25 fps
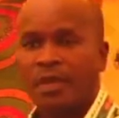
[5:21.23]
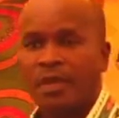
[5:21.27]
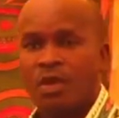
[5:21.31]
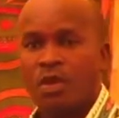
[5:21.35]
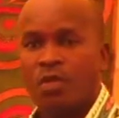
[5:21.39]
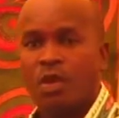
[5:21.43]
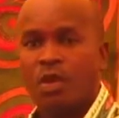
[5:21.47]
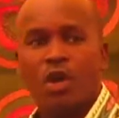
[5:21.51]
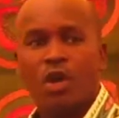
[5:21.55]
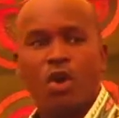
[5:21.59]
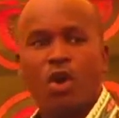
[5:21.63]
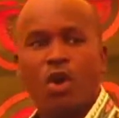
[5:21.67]

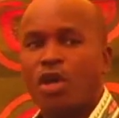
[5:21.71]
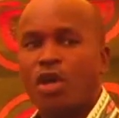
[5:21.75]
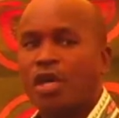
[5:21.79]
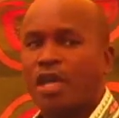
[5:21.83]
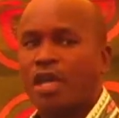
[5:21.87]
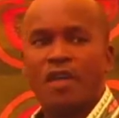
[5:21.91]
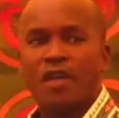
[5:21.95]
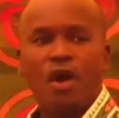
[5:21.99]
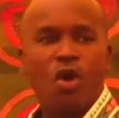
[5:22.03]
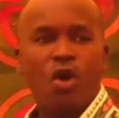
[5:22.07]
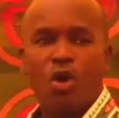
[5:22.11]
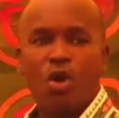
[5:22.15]
We honor
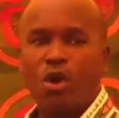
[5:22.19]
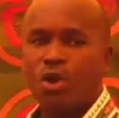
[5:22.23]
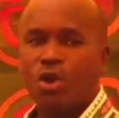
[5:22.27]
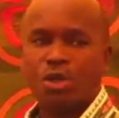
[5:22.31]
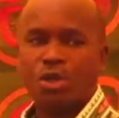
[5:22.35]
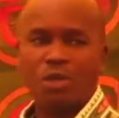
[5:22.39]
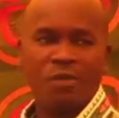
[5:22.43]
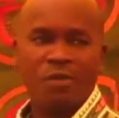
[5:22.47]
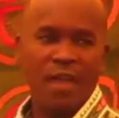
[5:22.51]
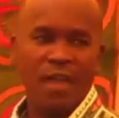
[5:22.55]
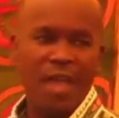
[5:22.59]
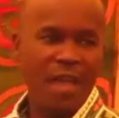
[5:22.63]
the host
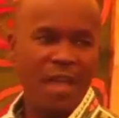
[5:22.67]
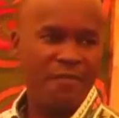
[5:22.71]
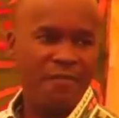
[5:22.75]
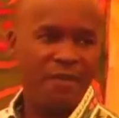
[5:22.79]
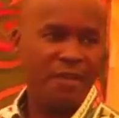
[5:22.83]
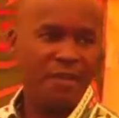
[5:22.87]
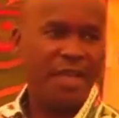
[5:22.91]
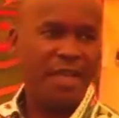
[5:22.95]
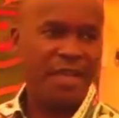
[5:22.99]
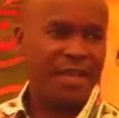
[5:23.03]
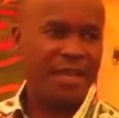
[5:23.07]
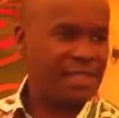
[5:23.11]
of
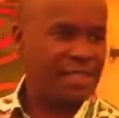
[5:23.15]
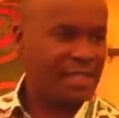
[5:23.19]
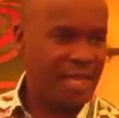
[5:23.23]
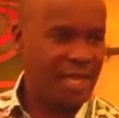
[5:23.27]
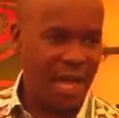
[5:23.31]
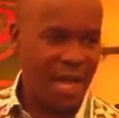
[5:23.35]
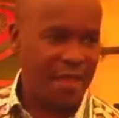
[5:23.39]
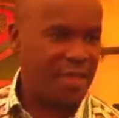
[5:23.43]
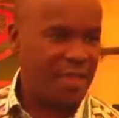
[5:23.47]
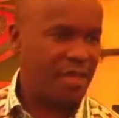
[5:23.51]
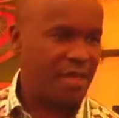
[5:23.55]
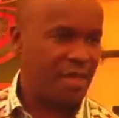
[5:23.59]
heaven that has
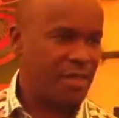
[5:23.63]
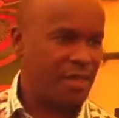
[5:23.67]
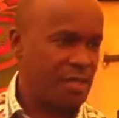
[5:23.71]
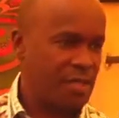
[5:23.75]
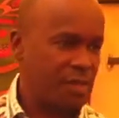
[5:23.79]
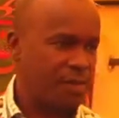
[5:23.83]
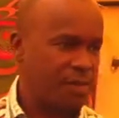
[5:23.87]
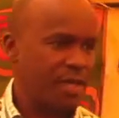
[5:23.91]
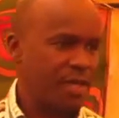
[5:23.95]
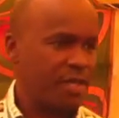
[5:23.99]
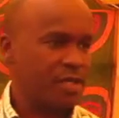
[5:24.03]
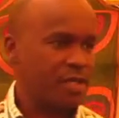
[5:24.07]
gathered in this
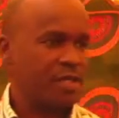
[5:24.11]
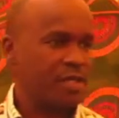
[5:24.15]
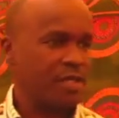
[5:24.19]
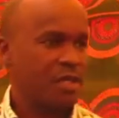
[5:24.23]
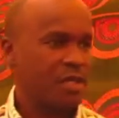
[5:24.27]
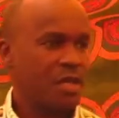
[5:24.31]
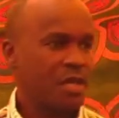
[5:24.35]
place.